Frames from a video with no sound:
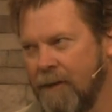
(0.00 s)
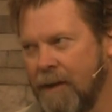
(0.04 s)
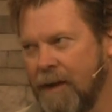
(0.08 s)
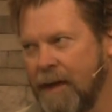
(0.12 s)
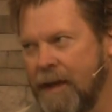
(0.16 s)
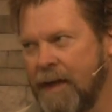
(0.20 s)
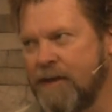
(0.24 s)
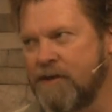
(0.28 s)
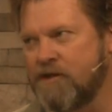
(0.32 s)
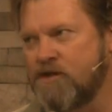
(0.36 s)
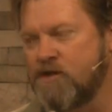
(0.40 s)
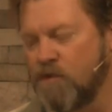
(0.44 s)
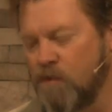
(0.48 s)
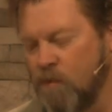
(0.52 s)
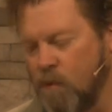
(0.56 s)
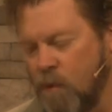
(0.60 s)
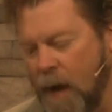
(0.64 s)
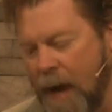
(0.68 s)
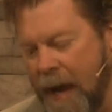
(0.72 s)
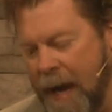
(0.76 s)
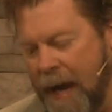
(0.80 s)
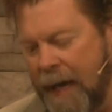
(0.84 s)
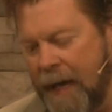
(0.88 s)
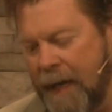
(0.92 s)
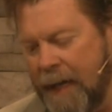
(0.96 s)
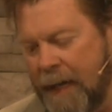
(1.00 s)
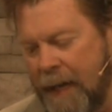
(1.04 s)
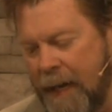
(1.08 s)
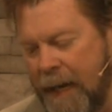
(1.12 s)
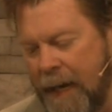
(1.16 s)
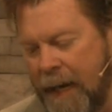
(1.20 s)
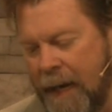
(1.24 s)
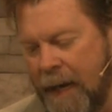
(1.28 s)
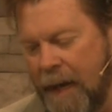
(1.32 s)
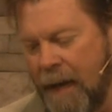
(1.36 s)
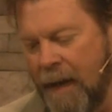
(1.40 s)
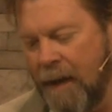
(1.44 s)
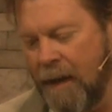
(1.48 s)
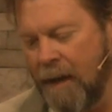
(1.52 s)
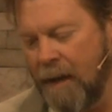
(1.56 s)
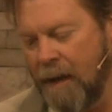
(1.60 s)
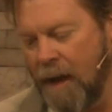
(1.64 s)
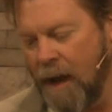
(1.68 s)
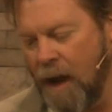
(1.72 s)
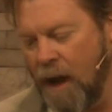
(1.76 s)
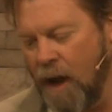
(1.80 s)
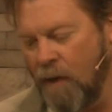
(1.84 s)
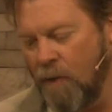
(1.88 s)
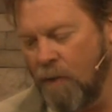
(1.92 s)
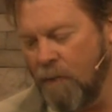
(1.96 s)
is waiting
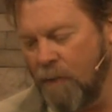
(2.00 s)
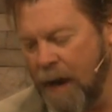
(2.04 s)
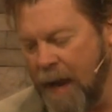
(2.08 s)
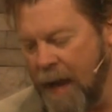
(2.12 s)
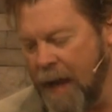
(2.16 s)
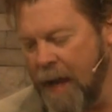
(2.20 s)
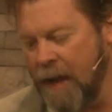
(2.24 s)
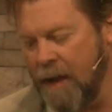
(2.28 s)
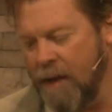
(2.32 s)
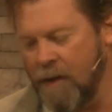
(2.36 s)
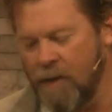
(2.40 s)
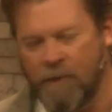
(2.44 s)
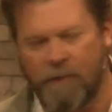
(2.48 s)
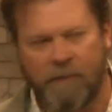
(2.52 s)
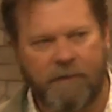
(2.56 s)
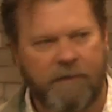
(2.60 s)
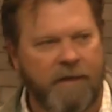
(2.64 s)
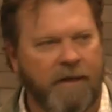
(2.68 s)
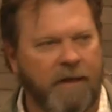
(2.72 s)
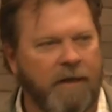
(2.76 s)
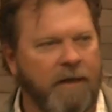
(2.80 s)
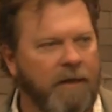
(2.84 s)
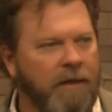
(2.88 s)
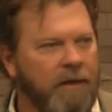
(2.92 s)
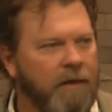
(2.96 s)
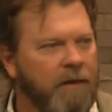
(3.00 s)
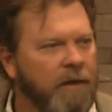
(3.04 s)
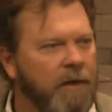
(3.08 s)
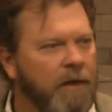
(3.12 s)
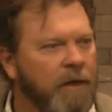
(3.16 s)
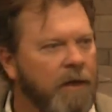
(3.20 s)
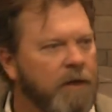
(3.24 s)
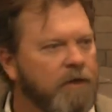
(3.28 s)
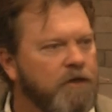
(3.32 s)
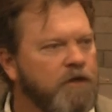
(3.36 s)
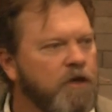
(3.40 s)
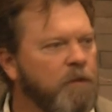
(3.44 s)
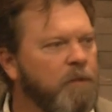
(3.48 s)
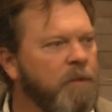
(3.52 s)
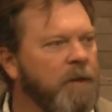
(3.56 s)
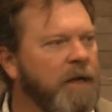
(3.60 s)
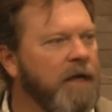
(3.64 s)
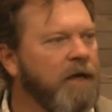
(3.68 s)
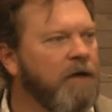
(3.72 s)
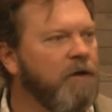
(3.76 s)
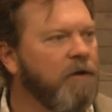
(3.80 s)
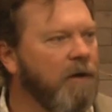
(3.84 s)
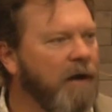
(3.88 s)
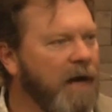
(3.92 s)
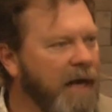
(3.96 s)
around to
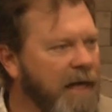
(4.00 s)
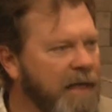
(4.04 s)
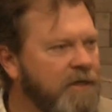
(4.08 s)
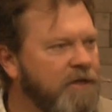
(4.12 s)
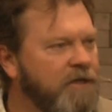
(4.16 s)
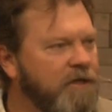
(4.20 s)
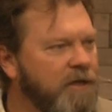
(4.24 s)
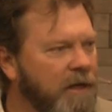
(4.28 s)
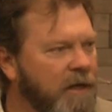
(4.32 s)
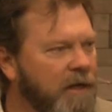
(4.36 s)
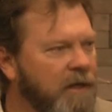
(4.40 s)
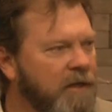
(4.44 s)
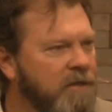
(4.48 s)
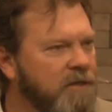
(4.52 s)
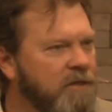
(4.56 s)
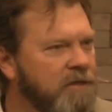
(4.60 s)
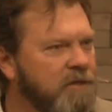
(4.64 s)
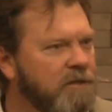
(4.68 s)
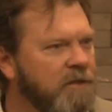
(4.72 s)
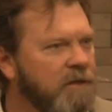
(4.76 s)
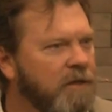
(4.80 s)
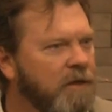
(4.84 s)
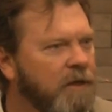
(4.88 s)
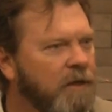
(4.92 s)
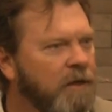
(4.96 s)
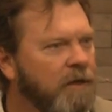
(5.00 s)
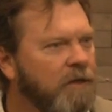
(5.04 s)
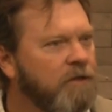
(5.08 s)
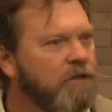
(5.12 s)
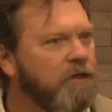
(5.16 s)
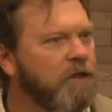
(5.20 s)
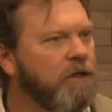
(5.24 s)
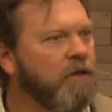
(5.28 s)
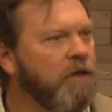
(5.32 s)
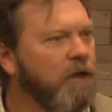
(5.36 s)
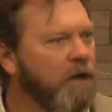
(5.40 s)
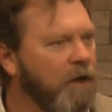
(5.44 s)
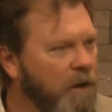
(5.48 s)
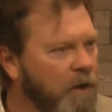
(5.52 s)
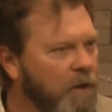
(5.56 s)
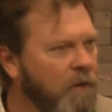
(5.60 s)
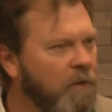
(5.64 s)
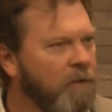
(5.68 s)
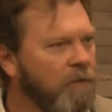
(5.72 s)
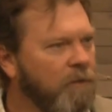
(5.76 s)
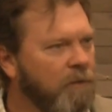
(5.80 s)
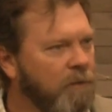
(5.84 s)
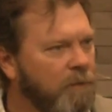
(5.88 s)
be gracious to you.